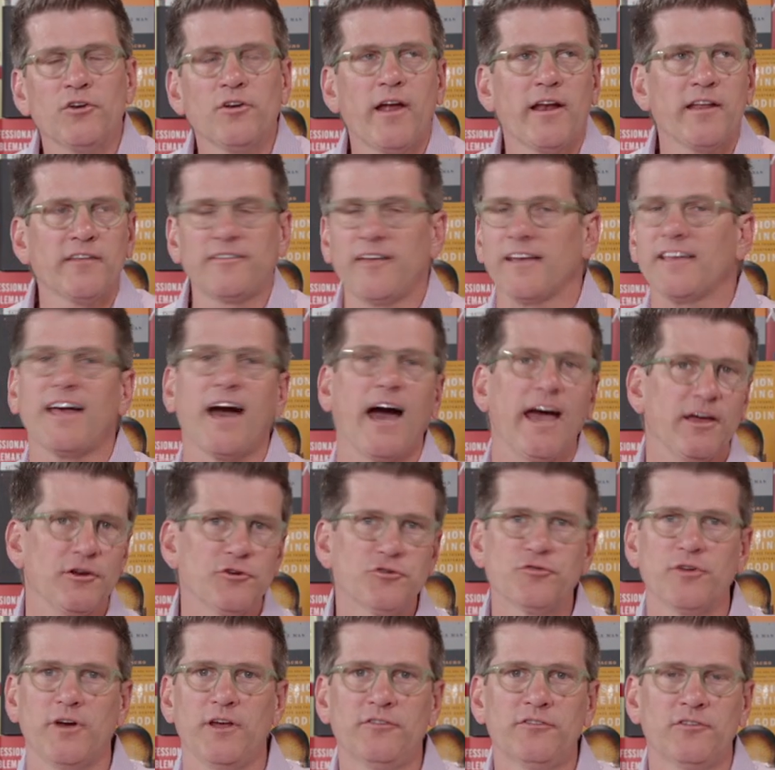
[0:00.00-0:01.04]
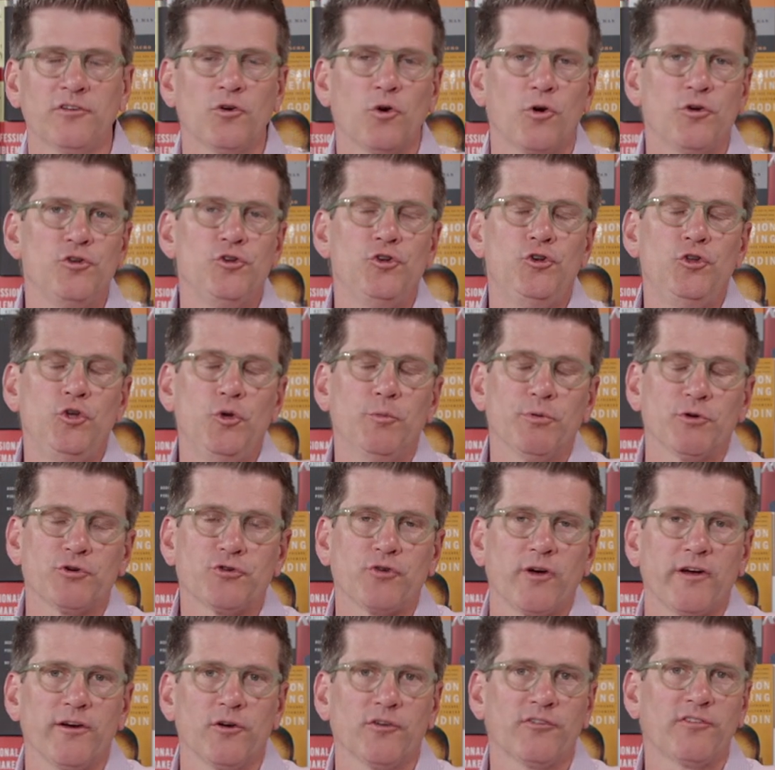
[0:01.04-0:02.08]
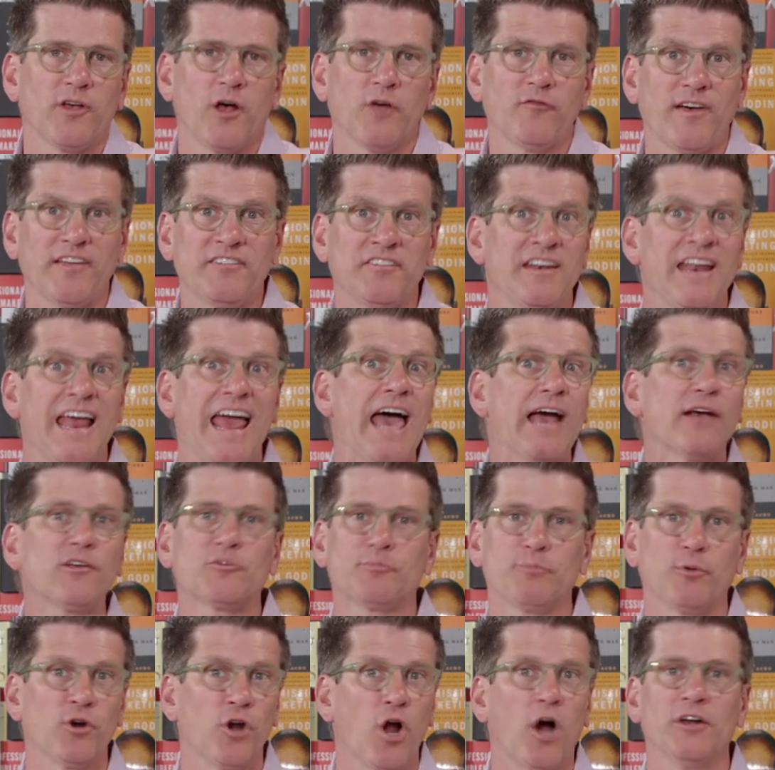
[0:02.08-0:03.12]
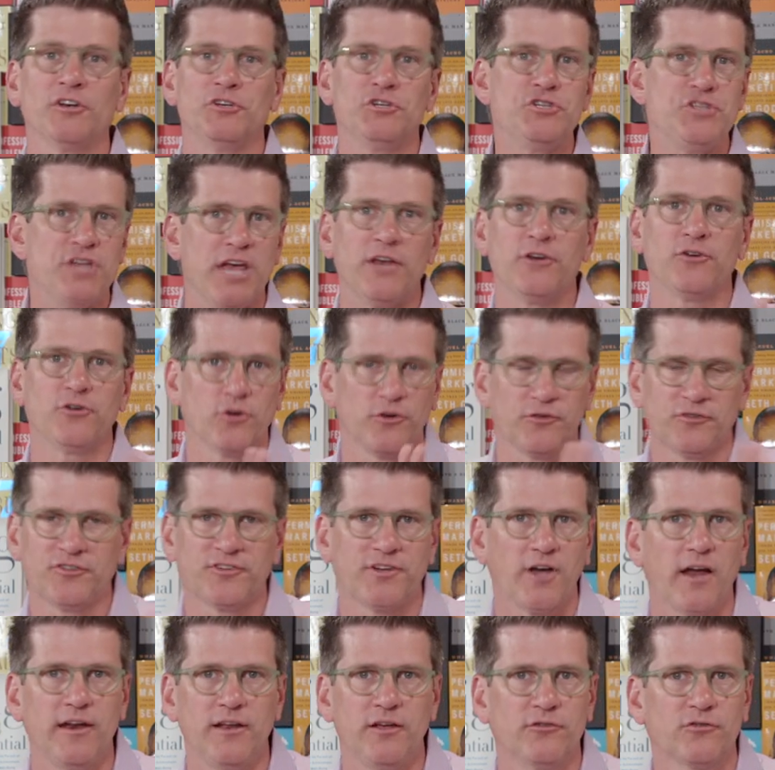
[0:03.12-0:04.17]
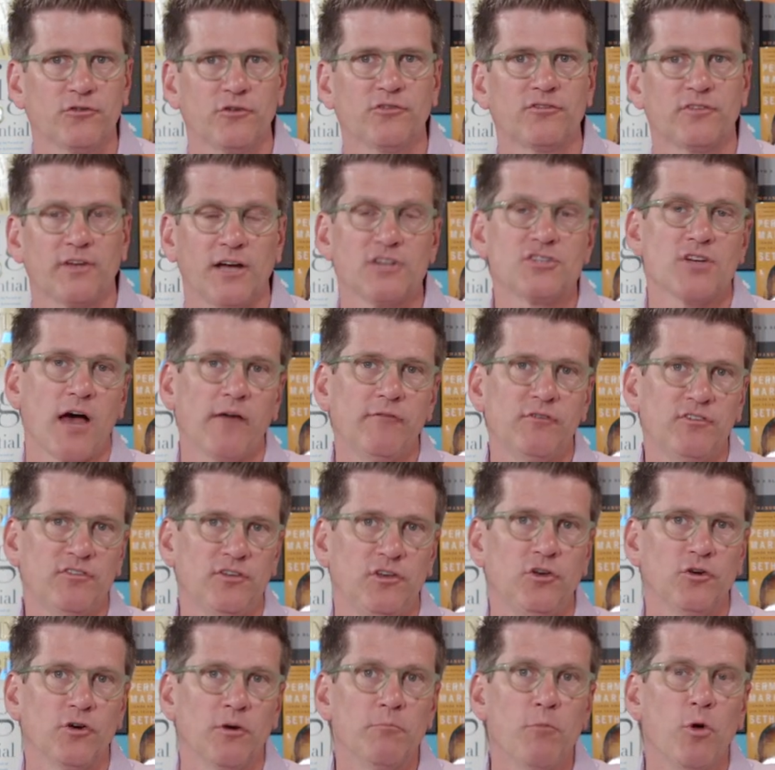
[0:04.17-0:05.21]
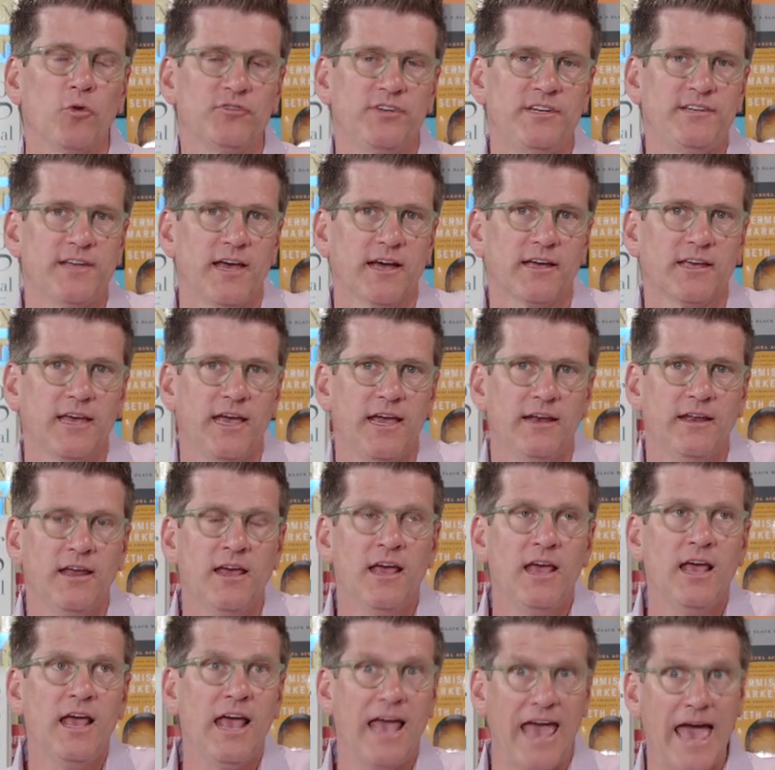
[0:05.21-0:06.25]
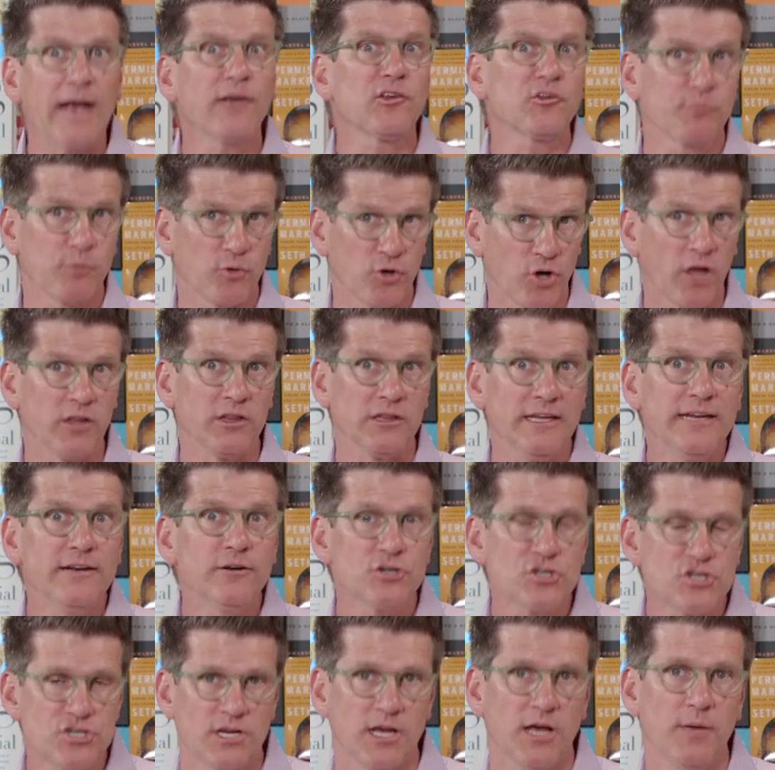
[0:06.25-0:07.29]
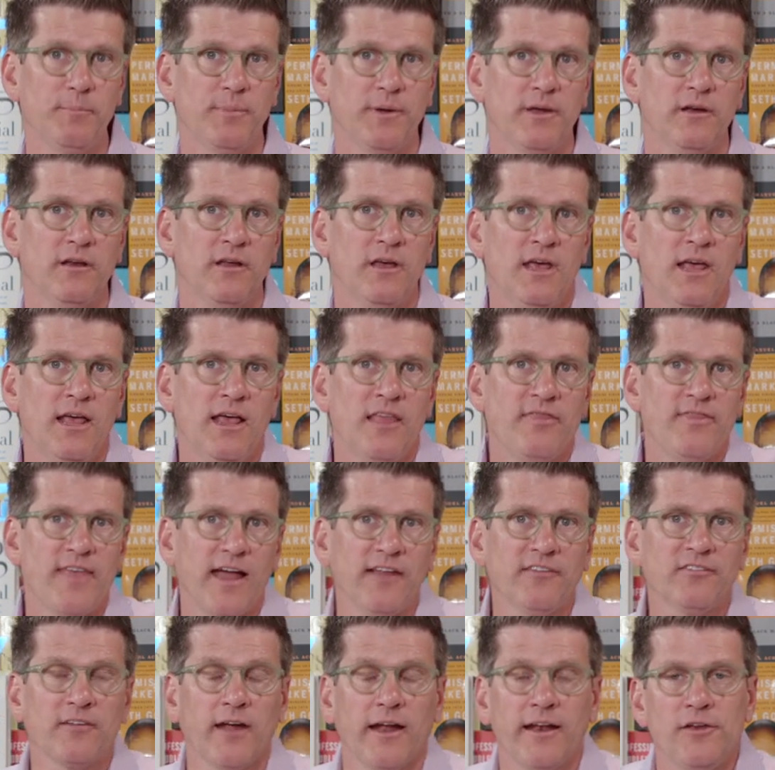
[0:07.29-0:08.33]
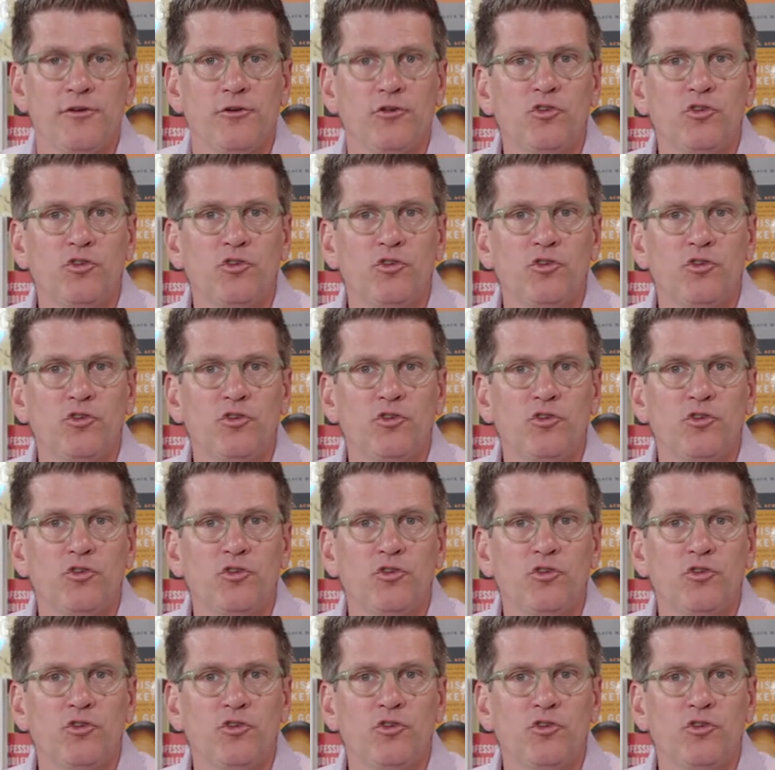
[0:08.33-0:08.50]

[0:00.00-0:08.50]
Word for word: you're not a psychiatrist, and nor do you portray yourself as an expert on gender studies or such. Obviously, you're a multi decade expert on leadership, and that's not in